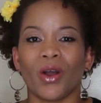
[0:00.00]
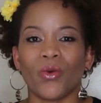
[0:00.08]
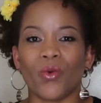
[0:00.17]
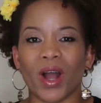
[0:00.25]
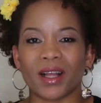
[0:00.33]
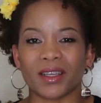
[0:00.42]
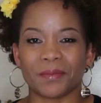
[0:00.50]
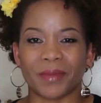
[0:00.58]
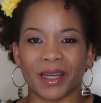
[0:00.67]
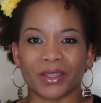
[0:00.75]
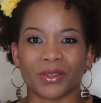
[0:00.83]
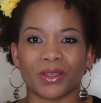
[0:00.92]
welcome
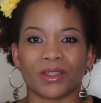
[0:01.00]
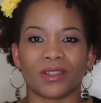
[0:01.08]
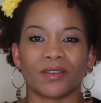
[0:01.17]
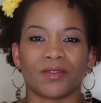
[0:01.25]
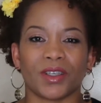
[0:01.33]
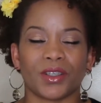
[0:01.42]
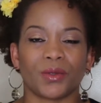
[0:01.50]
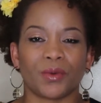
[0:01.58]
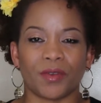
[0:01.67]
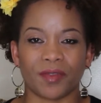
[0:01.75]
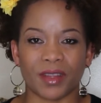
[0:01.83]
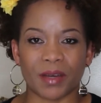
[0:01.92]
back to another video
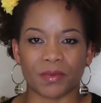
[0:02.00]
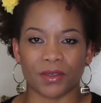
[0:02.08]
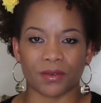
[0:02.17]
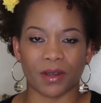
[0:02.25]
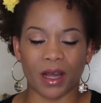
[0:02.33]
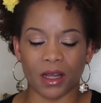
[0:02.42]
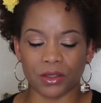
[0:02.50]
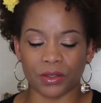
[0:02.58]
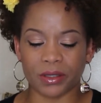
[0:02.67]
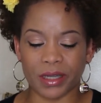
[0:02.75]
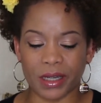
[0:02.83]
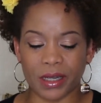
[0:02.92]
with Nappturelle.
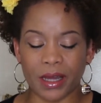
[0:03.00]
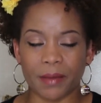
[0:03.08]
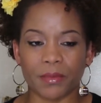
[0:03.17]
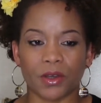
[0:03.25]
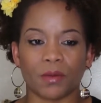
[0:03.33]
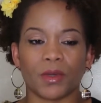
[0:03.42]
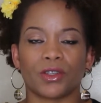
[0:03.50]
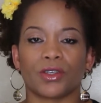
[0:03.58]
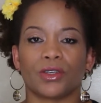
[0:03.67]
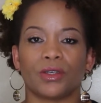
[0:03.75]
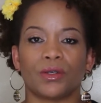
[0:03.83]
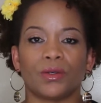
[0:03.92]
Today I'm coming
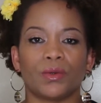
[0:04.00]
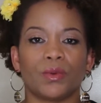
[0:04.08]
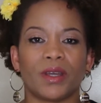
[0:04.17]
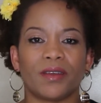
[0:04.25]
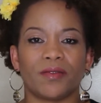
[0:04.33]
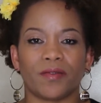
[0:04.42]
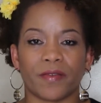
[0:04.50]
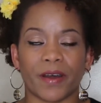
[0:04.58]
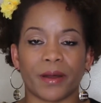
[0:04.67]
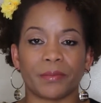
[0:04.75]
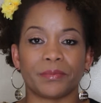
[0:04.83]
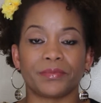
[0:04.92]
to you with
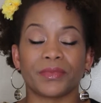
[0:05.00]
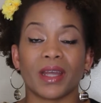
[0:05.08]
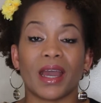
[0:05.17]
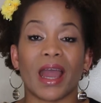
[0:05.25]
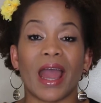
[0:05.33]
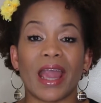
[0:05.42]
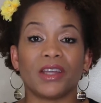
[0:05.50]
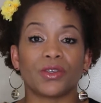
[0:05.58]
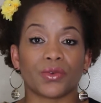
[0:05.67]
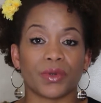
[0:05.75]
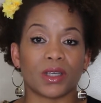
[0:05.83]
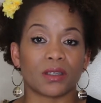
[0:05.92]

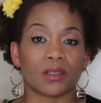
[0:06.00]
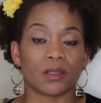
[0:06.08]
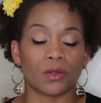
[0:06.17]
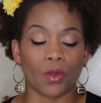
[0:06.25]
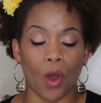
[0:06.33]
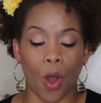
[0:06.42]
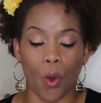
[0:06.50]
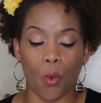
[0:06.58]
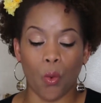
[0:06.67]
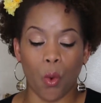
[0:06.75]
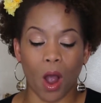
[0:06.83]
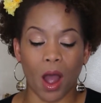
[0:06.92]
8 reasons
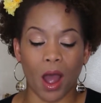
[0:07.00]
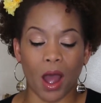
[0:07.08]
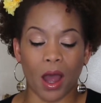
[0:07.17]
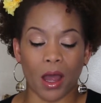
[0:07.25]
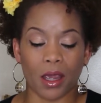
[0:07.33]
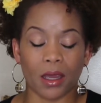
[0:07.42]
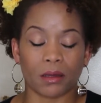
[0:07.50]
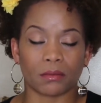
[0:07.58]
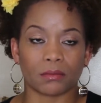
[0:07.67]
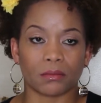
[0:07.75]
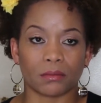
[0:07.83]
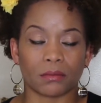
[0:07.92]
why
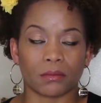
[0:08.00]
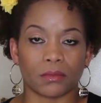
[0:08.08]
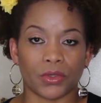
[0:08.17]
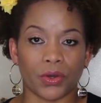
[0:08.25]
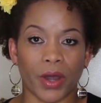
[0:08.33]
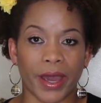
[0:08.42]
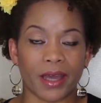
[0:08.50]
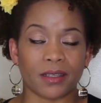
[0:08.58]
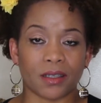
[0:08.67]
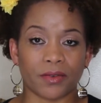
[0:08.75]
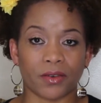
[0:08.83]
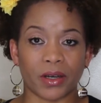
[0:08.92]
your hair
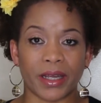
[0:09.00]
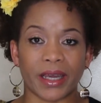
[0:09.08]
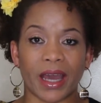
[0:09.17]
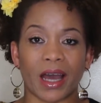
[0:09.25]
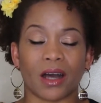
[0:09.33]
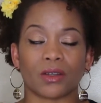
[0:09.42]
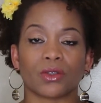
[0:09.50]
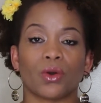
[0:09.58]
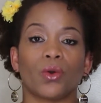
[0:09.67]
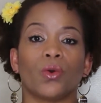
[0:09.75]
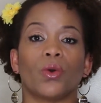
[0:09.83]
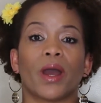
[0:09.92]
is falling out,
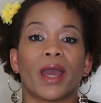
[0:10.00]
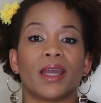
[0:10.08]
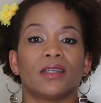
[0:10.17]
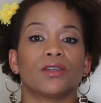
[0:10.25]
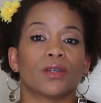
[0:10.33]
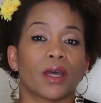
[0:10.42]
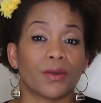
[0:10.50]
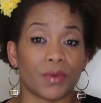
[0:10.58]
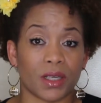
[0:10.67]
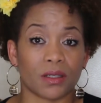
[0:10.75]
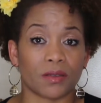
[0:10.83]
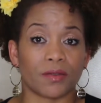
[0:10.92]
or 8
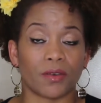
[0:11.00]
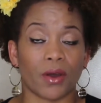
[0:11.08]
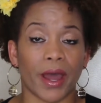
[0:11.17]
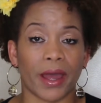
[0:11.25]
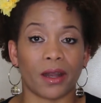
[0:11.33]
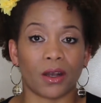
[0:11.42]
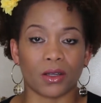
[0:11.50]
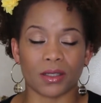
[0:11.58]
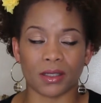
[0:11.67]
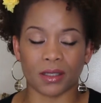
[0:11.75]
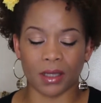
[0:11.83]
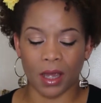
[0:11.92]
reasons for hair
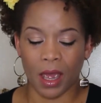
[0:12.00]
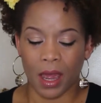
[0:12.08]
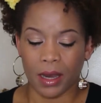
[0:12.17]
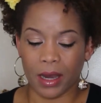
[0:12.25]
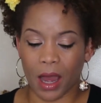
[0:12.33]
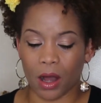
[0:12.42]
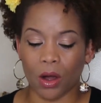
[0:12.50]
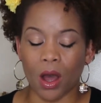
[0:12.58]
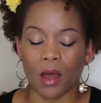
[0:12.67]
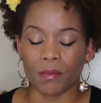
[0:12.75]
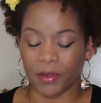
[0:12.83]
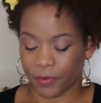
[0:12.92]
loss. Now,
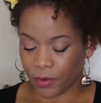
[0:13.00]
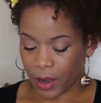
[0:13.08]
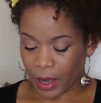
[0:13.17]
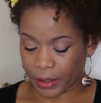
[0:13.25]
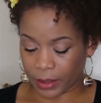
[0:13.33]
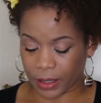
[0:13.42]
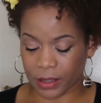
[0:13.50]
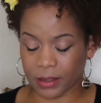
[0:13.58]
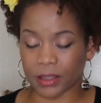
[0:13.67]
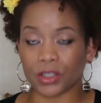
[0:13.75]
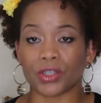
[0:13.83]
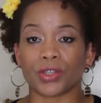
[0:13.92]
before I
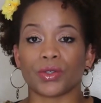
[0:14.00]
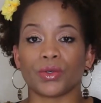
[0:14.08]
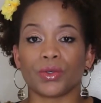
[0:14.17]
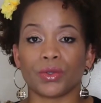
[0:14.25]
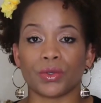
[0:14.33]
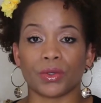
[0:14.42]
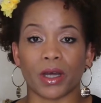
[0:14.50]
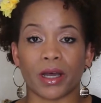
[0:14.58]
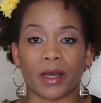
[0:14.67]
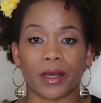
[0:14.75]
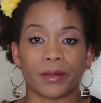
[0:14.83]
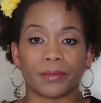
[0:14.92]
get into
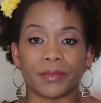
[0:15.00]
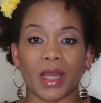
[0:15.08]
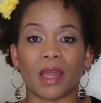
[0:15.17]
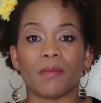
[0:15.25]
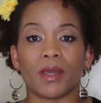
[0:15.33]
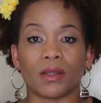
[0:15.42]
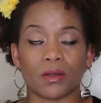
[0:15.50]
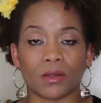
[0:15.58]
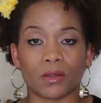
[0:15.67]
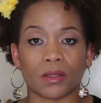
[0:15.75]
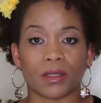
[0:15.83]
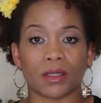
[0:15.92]
naming
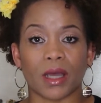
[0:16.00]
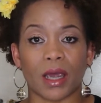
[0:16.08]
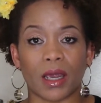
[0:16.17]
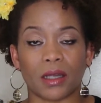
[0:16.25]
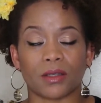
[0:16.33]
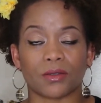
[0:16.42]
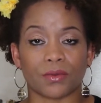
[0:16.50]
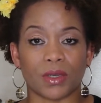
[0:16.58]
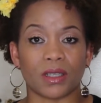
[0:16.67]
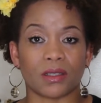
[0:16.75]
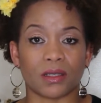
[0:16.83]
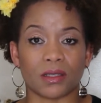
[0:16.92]
those 8
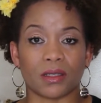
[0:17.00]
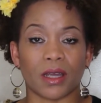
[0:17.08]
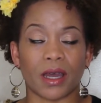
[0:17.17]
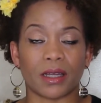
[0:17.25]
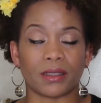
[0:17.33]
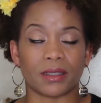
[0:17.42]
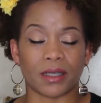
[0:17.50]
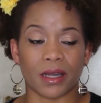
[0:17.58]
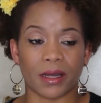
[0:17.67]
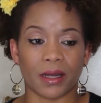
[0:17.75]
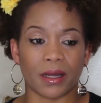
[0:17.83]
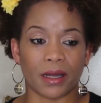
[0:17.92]
reasons and
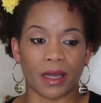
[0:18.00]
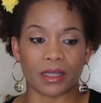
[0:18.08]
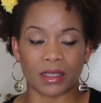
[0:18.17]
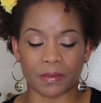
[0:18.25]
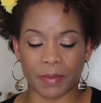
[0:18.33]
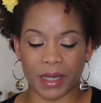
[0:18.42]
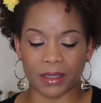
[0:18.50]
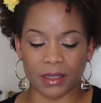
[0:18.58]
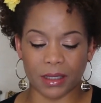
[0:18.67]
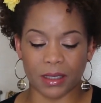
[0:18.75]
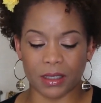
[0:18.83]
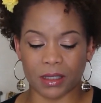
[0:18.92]

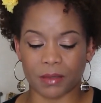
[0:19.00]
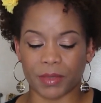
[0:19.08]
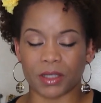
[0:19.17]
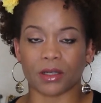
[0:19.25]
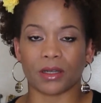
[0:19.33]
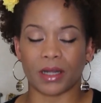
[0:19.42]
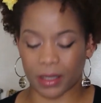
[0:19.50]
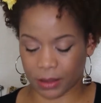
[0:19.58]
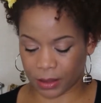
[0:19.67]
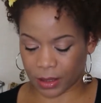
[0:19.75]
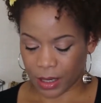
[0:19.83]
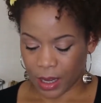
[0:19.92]
expanding a little bit on
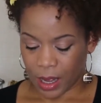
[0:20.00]
it,